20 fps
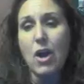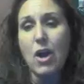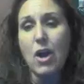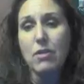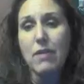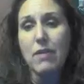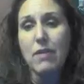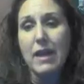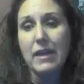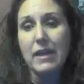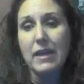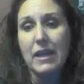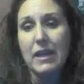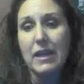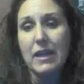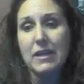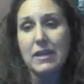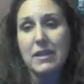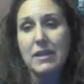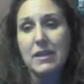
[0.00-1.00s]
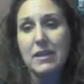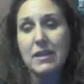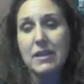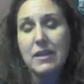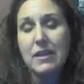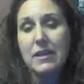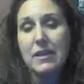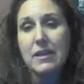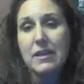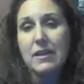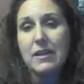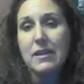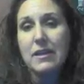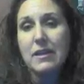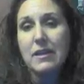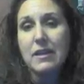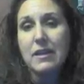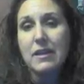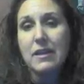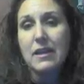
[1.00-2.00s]
already
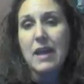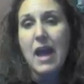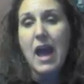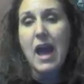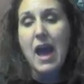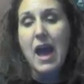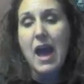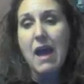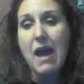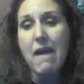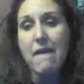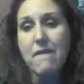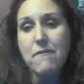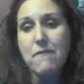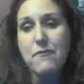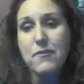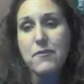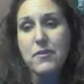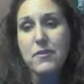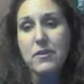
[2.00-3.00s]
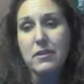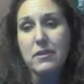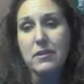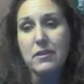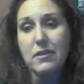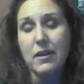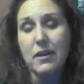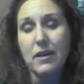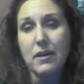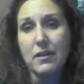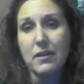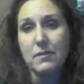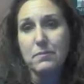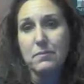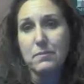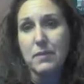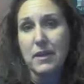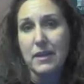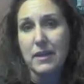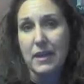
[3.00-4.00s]
have
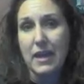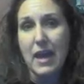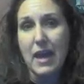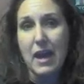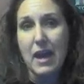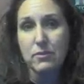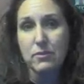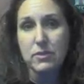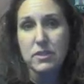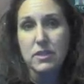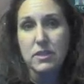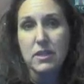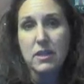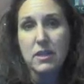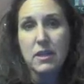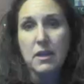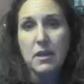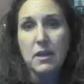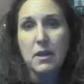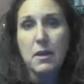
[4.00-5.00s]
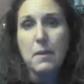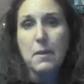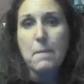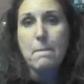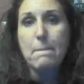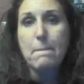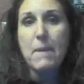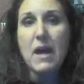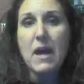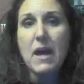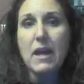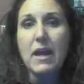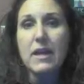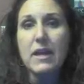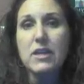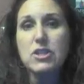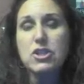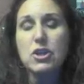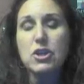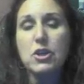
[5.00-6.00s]
an account. But I
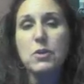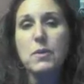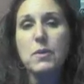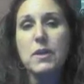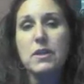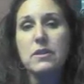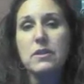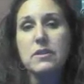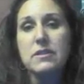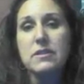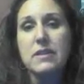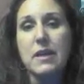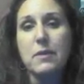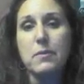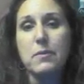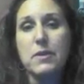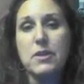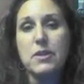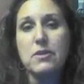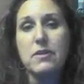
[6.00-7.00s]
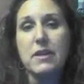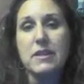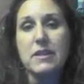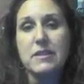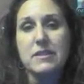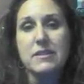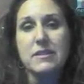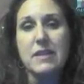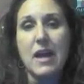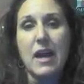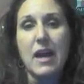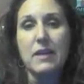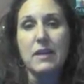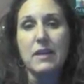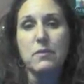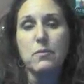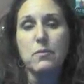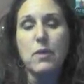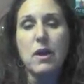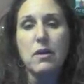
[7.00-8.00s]
can show you what it looks like when you get
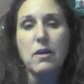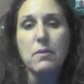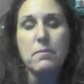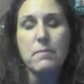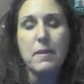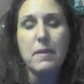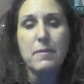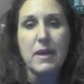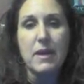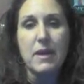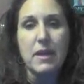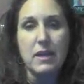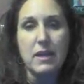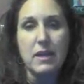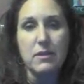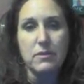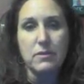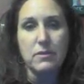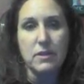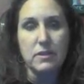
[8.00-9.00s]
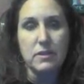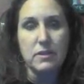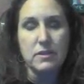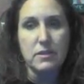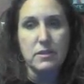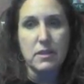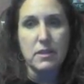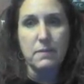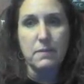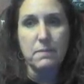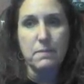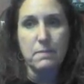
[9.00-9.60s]
inside. Well, maybe I can. Hold on, let's see.